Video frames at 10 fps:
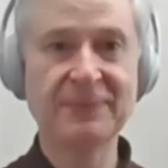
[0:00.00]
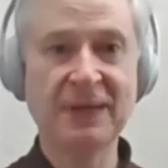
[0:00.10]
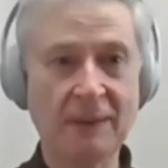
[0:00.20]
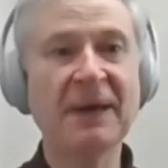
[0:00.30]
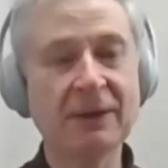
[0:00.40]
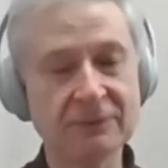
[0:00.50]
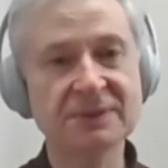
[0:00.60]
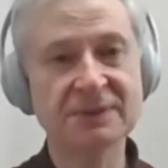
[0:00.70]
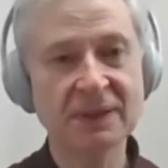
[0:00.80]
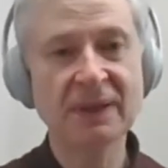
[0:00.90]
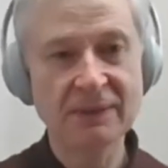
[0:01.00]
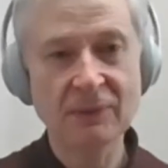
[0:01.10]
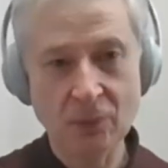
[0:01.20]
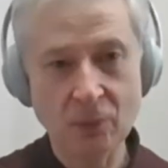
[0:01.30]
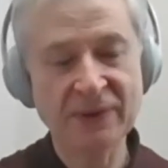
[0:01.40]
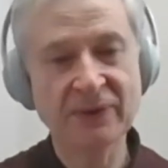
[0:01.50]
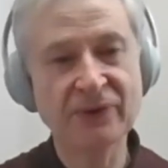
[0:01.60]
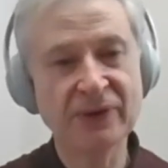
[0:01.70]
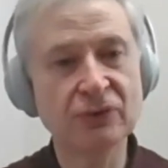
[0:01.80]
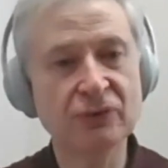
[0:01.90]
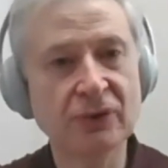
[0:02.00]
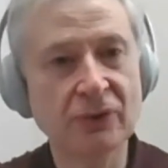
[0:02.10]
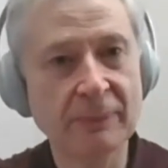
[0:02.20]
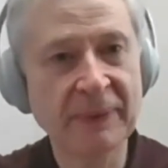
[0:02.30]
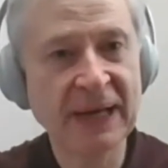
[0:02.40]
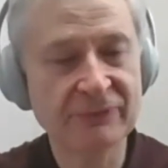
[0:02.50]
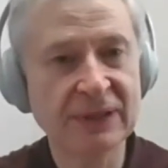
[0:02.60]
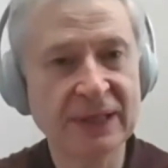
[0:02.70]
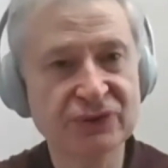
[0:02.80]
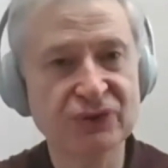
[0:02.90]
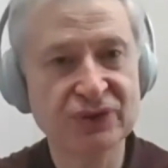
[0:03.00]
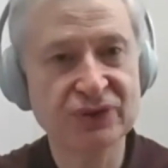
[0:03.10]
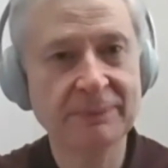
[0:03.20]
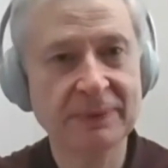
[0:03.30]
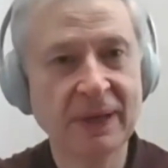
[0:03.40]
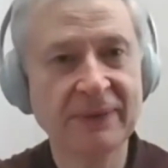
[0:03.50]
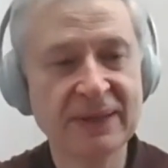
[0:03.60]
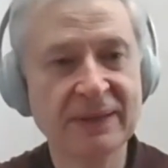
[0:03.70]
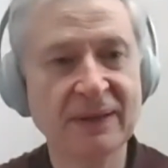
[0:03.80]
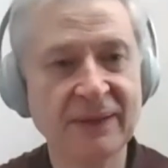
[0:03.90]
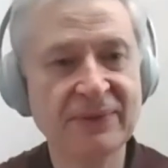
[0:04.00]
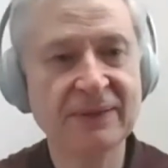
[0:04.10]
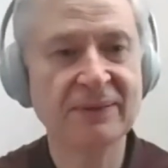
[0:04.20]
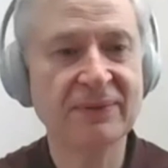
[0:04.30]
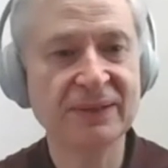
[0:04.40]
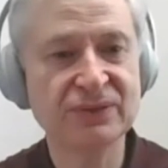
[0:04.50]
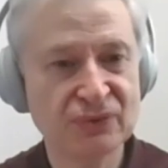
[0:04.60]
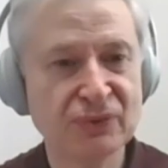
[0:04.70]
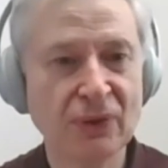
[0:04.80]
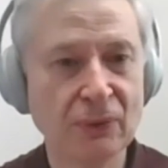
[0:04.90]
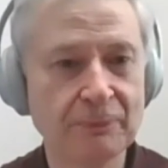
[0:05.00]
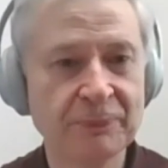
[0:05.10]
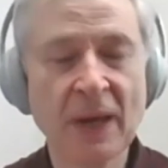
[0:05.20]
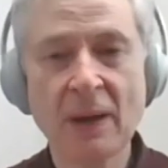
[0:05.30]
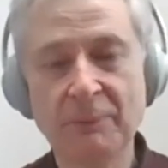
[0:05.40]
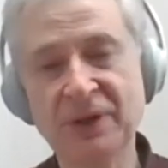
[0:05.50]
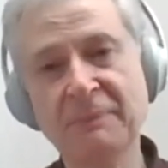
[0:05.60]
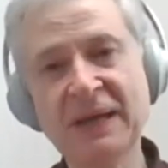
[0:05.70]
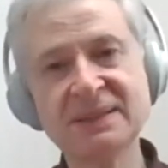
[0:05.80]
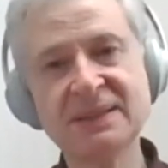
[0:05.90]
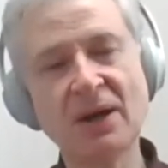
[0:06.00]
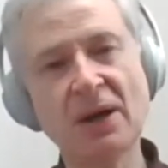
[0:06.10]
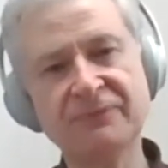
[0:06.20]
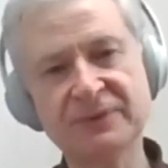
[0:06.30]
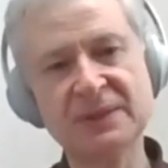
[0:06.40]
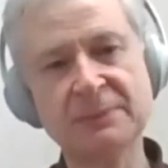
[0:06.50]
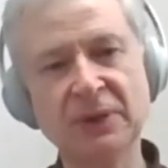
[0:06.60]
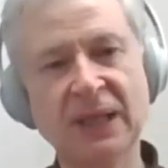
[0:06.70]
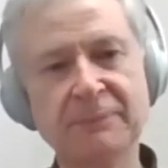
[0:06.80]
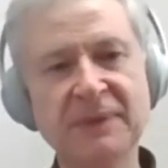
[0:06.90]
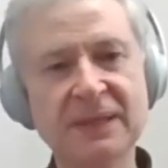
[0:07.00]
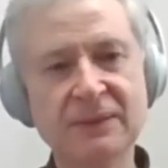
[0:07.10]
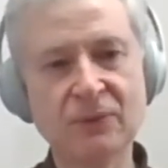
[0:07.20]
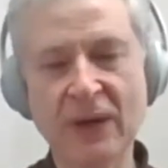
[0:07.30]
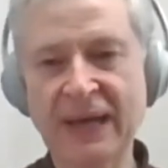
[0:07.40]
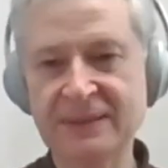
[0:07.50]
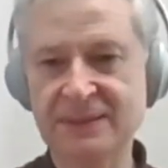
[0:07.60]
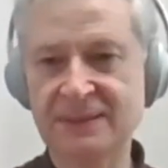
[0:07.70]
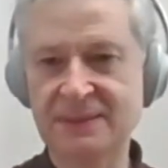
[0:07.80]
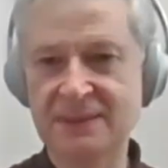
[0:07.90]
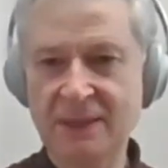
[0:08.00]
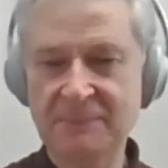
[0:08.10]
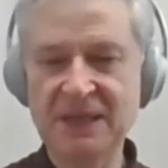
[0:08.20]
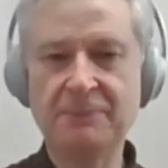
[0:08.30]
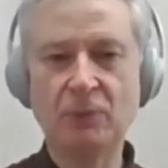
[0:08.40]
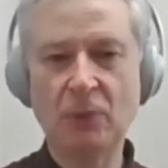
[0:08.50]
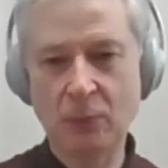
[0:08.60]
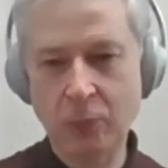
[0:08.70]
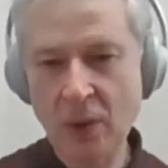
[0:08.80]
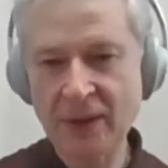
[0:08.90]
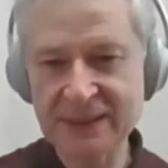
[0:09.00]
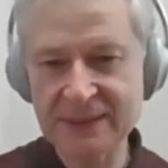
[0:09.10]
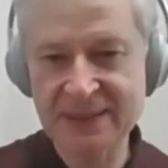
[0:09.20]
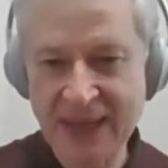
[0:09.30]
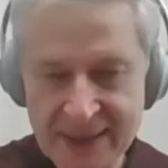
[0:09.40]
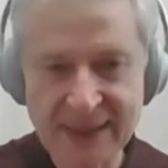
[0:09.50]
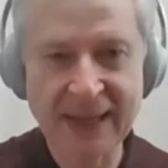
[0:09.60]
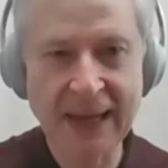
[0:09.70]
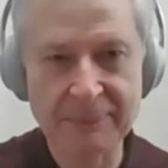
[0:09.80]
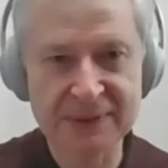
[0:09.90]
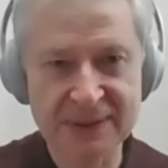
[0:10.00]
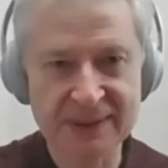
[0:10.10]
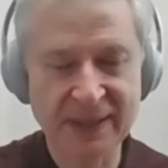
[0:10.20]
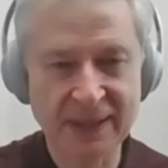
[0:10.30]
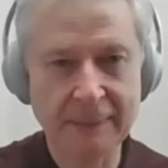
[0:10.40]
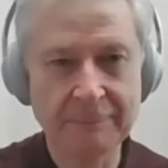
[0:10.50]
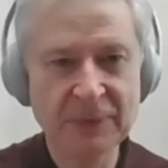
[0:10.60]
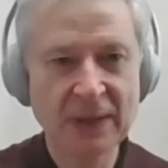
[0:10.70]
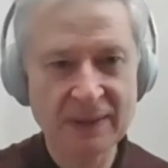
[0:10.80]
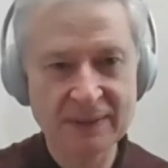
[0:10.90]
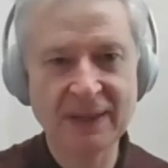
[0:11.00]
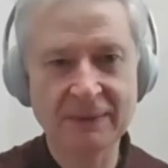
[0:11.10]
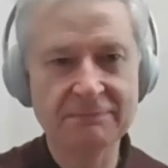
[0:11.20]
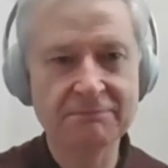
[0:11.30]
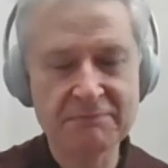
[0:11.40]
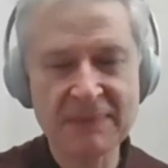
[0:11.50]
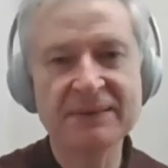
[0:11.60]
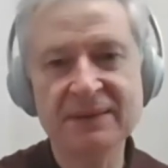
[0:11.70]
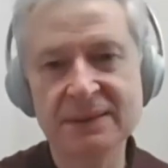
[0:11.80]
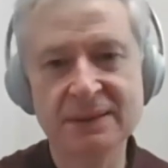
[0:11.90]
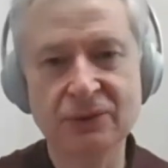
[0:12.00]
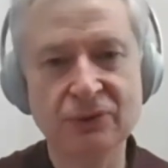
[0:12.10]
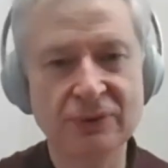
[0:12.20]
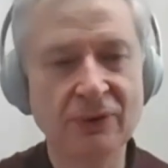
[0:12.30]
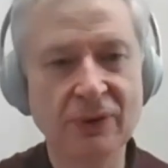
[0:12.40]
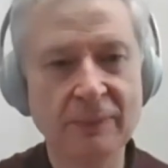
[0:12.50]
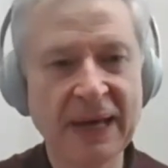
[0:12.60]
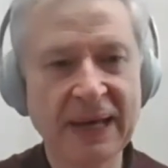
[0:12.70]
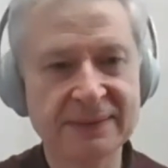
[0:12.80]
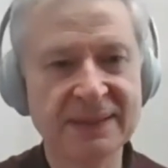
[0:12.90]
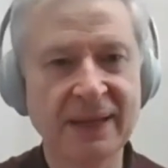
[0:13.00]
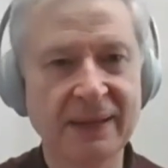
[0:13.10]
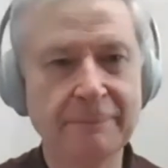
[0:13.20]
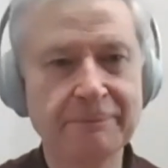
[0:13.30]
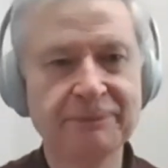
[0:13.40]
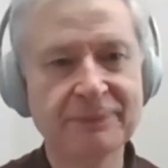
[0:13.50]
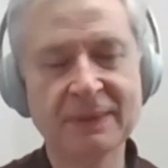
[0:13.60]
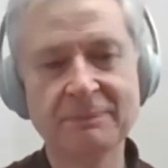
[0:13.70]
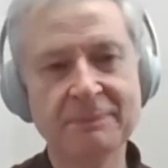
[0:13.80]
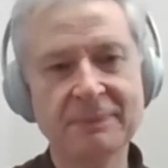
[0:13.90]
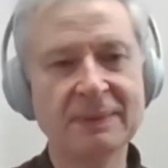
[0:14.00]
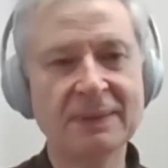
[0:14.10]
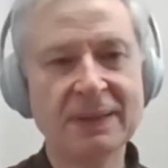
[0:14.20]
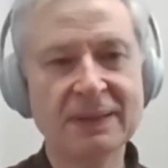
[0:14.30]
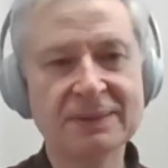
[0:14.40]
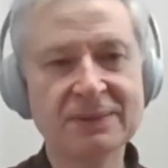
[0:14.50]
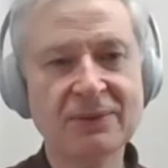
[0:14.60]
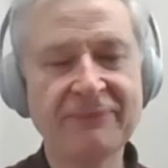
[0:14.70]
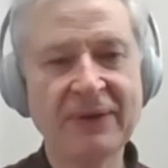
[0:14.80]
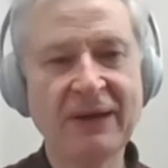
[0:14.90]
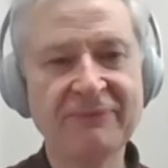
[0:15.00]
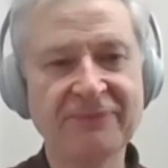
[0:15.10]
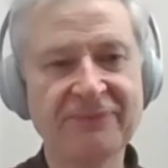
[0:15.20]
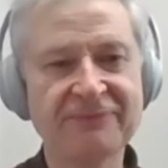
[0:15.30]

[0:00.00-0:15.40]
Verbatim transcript: about when they're in a good or a bad relationship i think i think that they do know but it makes it hard for someone like me who asks people, well, what exactly happened today that made this a good or a bad day? So I've, I've